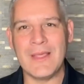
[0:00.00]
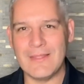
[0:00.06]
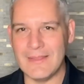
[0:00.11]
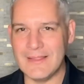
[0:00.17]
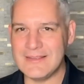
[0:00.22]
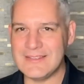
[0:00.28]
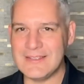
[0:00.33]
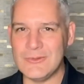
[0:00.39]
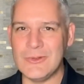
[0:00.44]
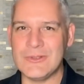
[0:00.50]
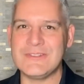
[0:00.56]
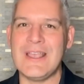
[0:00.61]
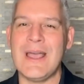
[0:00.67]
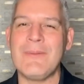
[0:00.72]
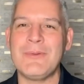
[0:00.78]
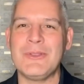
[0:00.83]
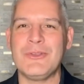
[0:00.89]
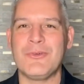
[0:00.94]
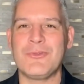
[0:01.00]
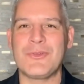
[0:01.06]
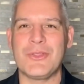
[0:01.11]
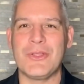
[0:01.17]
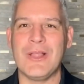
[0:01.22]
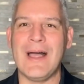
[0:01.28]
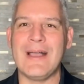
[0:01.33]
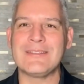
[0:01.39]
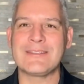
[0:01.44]
Let's see what's happened over the
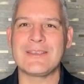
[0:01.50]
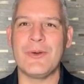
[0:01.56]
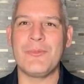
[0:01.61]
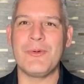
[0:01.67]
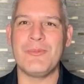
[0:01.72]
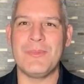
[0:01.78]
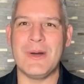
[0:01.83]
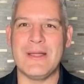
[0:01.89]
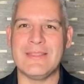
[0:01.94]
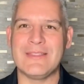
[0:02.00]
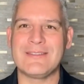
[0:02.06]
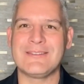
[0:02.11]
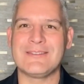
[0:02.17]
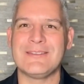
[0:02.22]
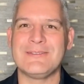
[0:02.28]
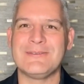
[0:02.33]
last couple months.